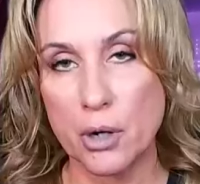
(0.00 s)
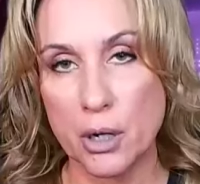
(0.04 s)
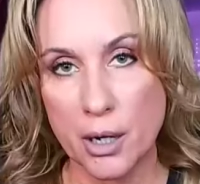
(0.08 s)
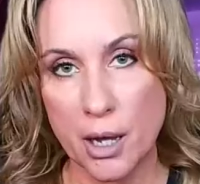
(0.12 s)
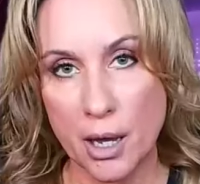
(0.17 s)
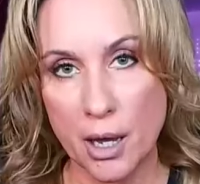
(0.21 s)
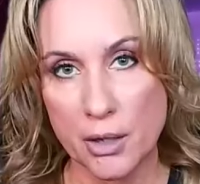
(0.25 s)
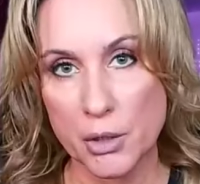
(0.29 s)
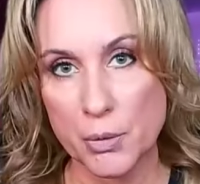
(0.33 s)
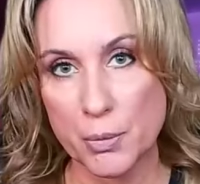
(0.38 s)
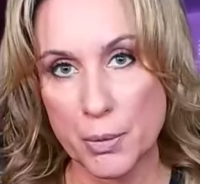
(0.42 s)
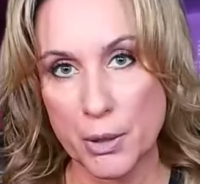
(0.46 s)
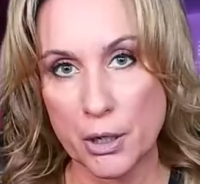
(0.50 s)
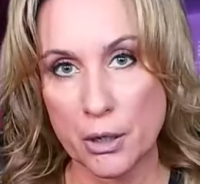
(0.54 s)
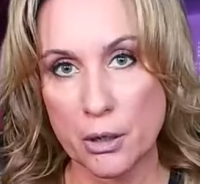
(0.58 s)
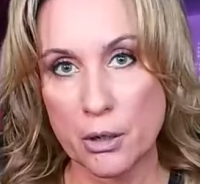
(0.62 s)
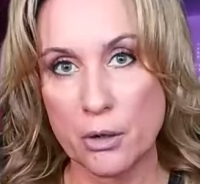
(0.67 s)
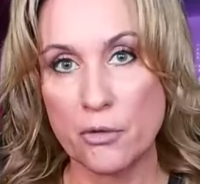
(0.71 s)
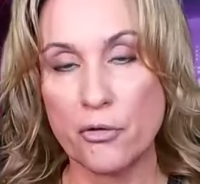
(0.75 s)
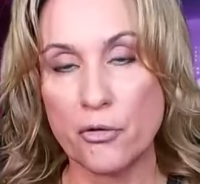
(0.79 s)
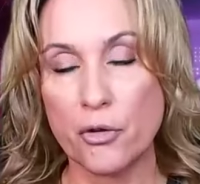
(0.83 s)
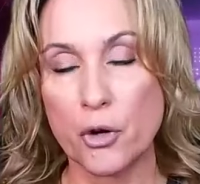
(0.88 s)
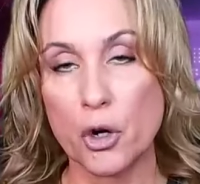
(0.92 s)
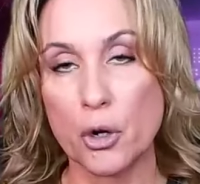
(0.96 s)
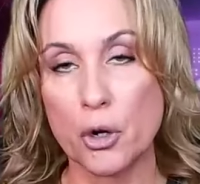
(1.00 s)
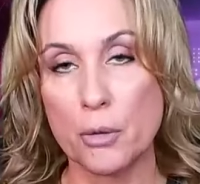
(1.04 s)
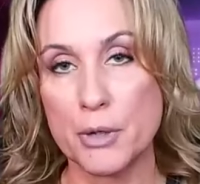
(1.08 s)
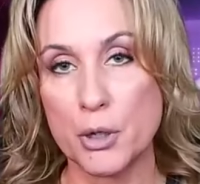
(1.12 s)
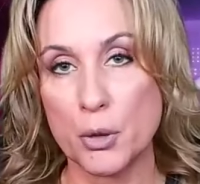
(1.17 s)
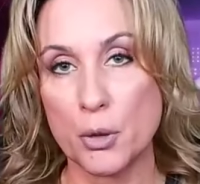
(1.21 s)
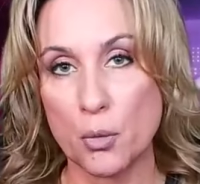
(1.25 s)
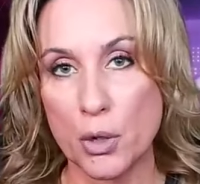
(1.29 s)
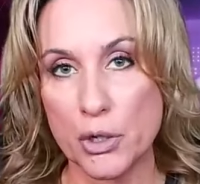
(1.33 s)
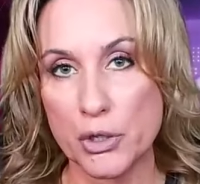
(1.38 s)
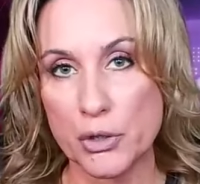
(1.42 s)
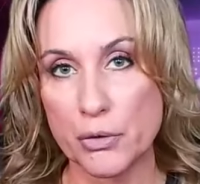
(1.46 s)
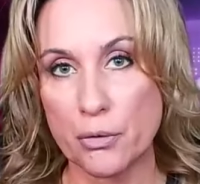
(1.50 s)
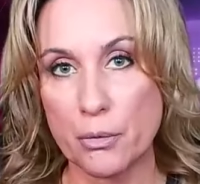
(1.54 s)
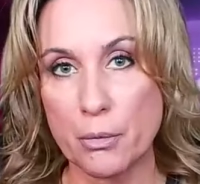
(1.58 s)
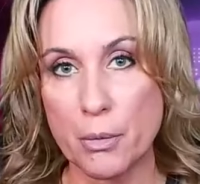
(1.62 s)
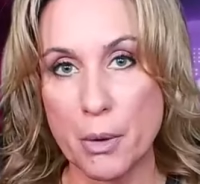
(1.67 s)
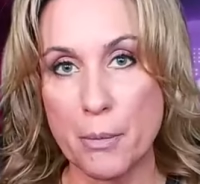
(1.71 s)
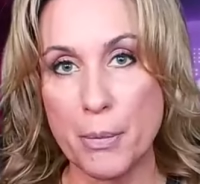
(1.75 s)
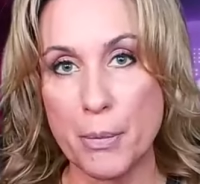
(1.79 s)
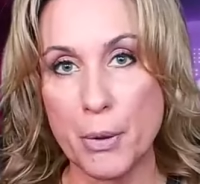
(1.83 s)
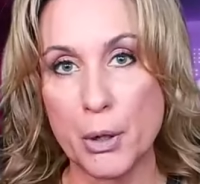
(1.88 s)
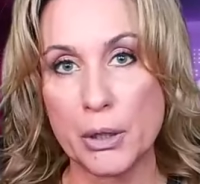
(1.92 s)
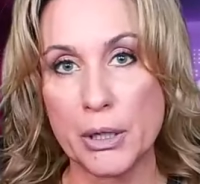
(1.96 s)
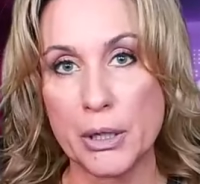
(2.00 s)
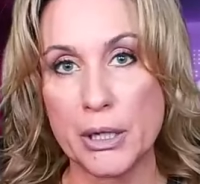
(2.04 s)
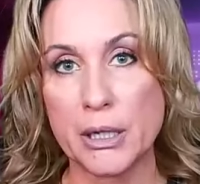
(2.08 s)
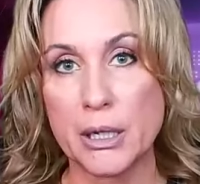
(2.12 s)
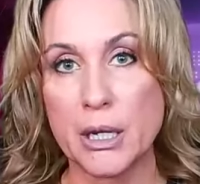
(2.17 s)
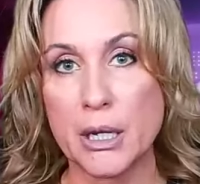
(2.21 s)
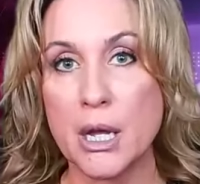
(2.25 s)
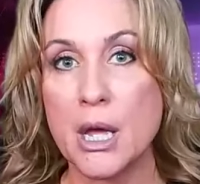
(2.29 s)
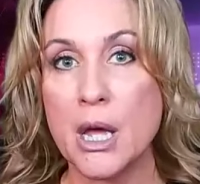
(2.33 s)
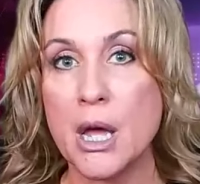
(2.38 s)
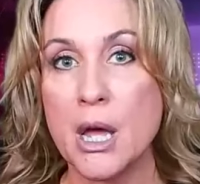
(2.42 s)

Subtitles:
It has been confirmed. It was from a bullet.